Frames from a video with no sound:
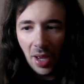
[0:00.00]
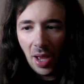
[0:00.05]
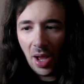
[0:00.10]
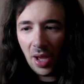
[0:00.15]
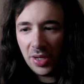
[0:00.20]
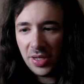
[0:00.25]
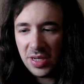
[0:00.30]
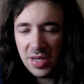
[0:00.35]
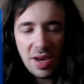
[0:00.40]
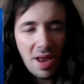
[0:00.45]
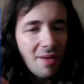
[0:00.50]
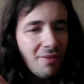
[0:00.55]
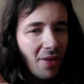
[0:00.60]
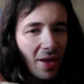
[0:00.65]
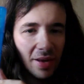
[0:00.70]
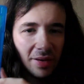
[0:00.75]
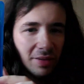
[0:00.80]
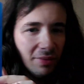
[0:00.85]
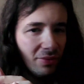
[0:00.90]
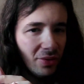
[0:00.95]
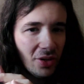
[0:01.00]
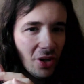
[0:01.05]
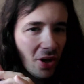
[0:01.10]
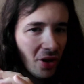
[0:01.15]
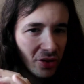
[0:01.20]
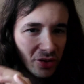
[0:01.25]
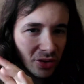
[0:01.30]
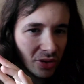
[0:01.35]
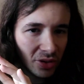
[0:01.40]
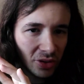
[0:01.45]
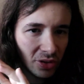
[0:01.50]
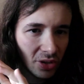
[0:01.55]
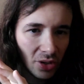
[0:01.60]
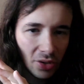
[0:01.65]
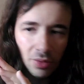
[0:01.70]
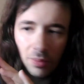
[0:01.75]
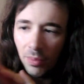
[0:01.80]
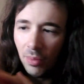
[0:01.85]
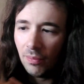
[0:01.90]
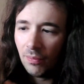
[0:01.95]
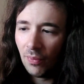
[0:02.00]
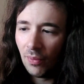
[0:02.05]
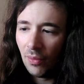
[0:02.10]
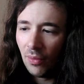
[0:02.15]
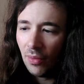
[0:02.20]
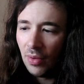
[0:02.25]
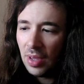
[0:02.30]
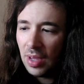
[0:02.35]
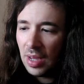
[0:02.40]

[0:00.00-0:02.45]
I never even heard of the title before.